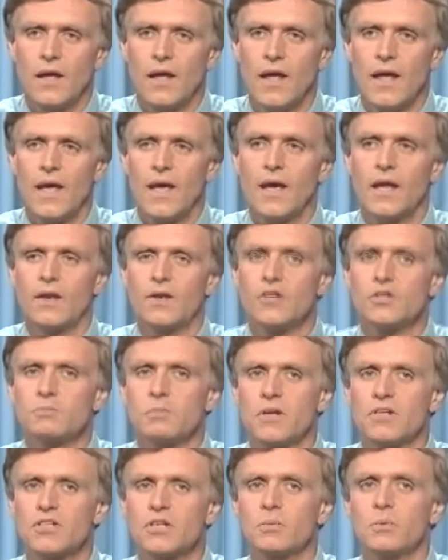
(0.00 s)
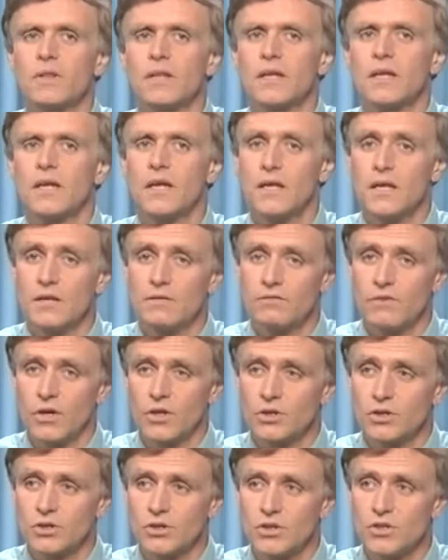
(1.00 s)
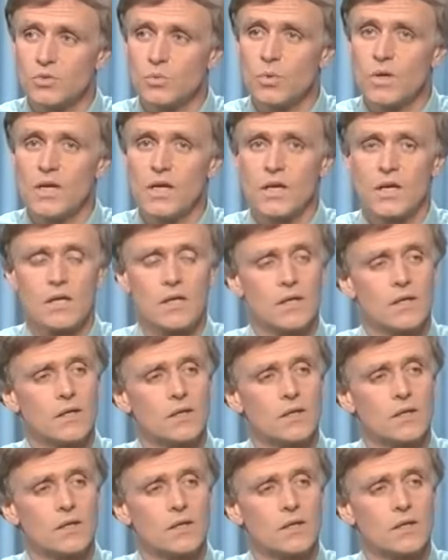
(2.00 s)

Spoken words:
and especially when the kidney function is weak,